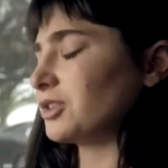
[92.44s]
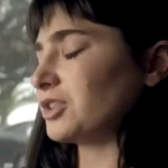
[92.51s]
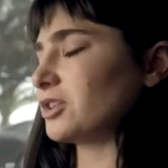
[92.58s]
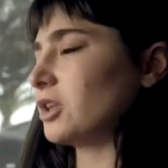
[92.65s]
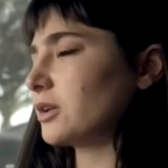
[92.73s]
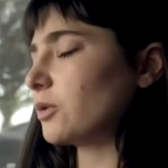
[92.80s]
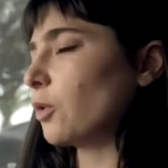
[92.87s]
I was
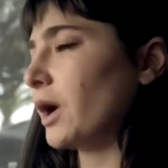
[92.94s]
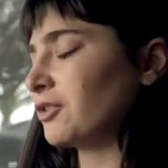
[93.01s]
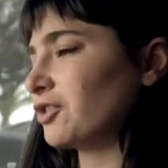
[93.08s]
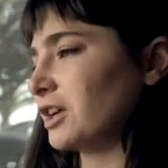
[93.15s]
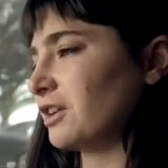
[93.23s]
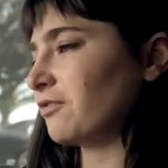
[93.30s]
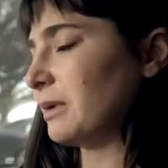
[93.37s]
just
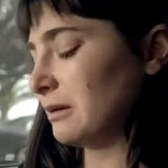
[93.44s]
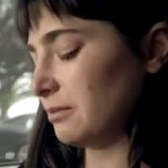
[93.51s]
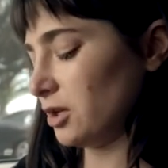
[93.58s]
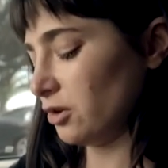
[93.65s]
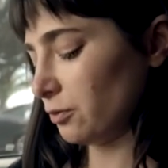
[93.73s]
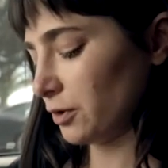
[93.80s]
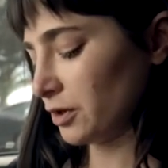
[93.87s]
wondering if maybe
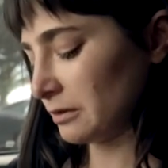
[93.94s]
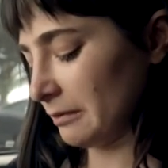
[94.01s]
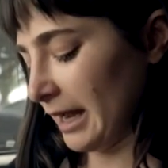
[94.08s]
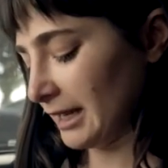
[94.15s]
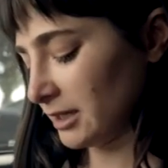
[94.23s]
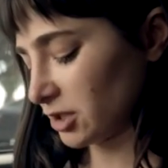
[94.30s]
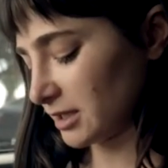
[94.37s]
you wouldn't
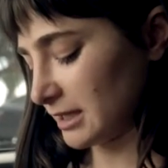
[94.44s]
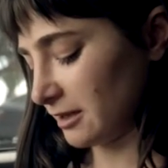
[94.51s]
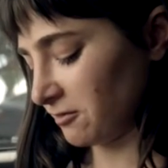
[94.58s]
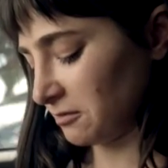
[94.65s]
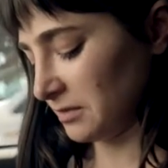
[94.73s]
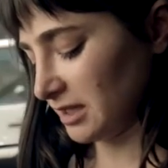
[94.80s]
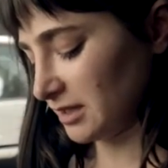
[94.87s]
mind just
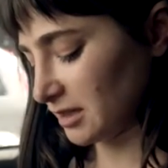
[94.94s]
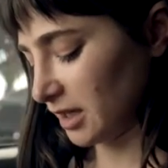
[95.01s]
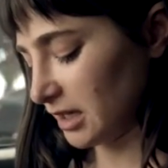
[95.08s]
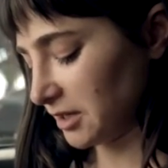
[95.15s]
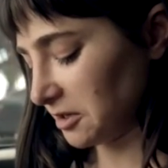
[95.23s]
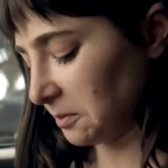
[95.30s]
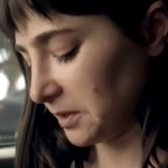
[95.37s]
giving me a
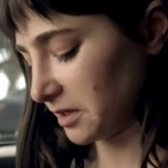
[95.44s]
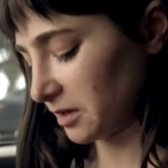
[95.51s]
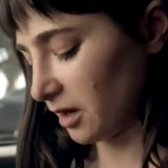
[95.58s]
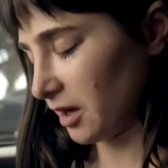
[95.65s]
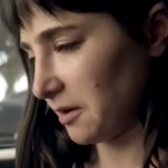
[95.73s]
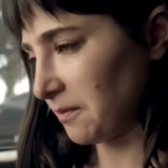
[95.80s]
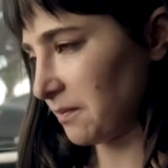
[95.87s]
little bit
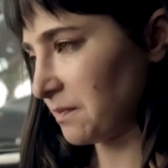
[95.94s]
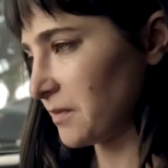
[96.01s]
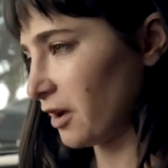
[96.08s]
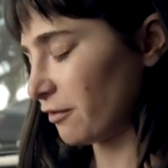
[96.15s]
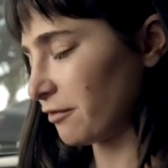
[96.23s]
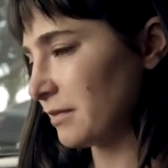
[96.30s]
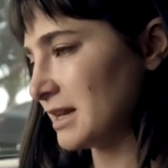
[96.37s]

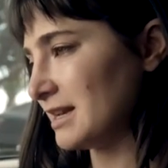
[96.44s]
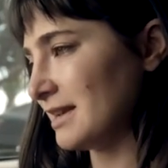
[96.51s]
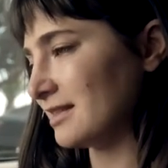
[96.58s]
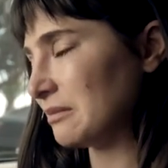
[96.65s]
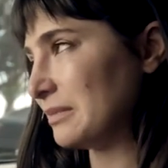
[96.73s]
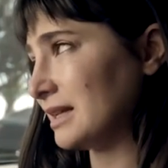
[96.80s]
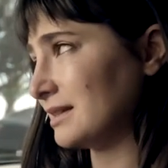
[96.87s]
of money in
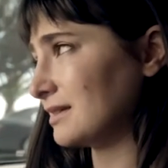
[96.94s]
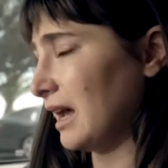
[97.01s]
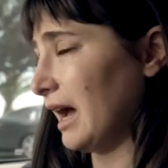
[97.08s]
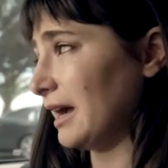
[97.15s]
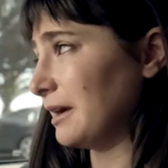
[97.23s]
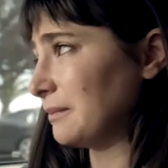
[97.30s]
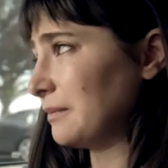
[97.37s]
the
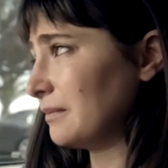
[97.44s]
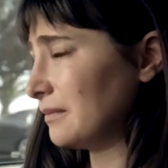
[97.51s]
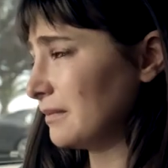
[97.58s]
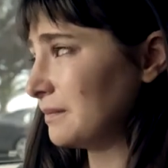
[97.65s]
meantime.